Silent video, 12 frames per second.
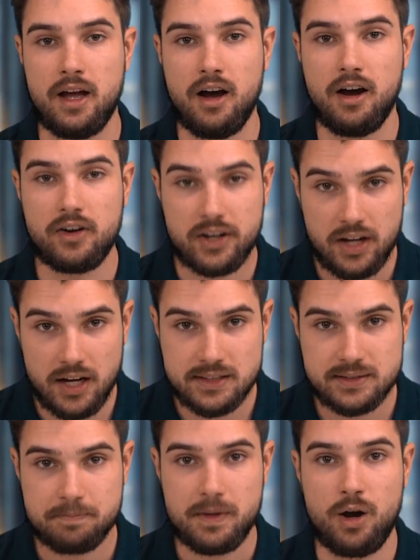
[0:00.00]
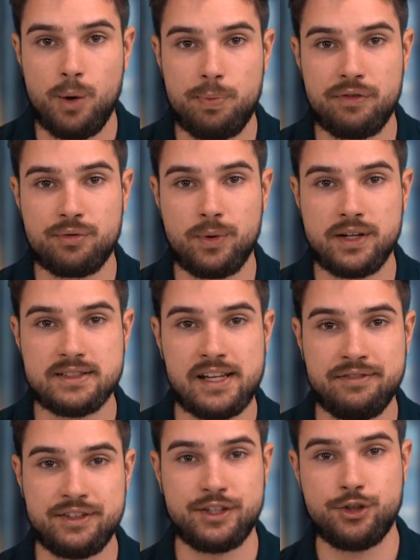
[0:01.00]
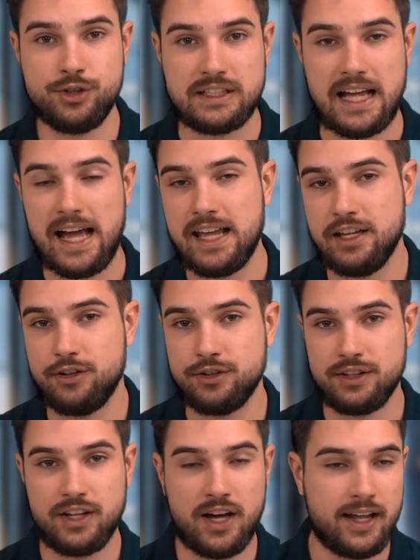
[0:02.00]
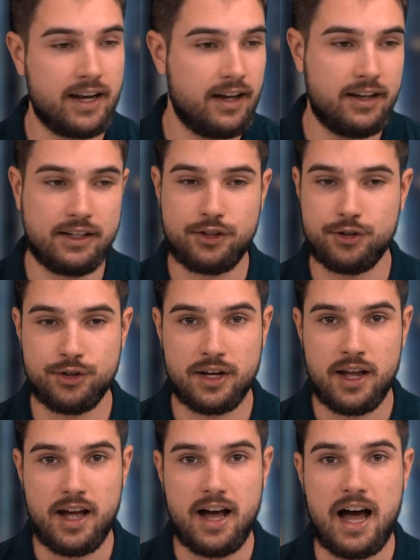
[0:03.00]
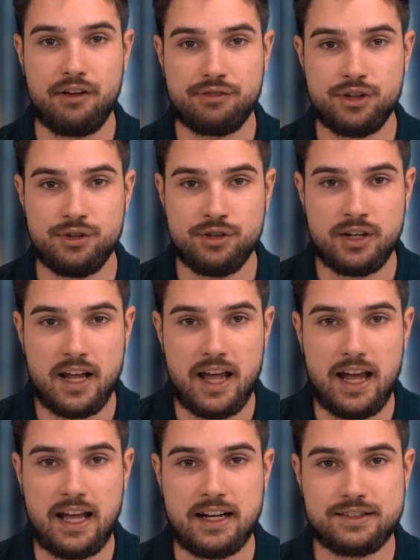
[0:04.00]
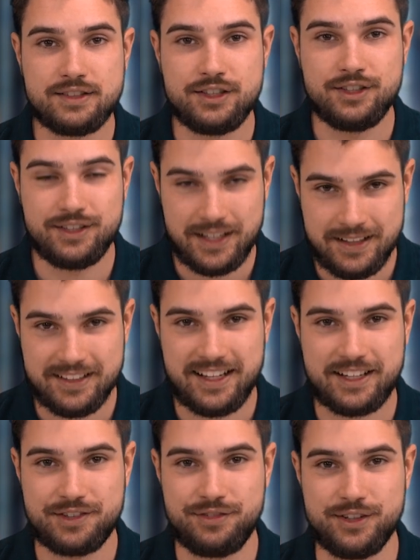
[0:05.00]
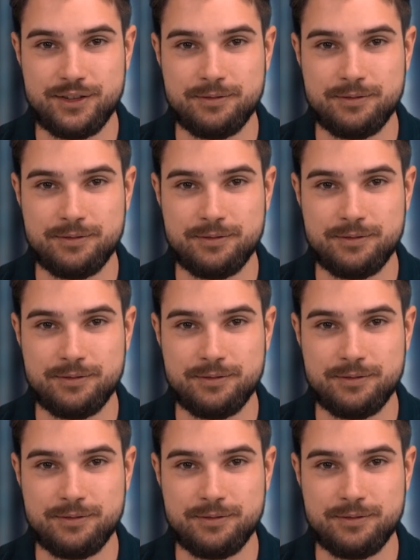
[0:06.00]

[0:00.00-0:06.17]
All right, guys, hope everyone is having a good day, good night, a good afternoon, and I see you in the next video.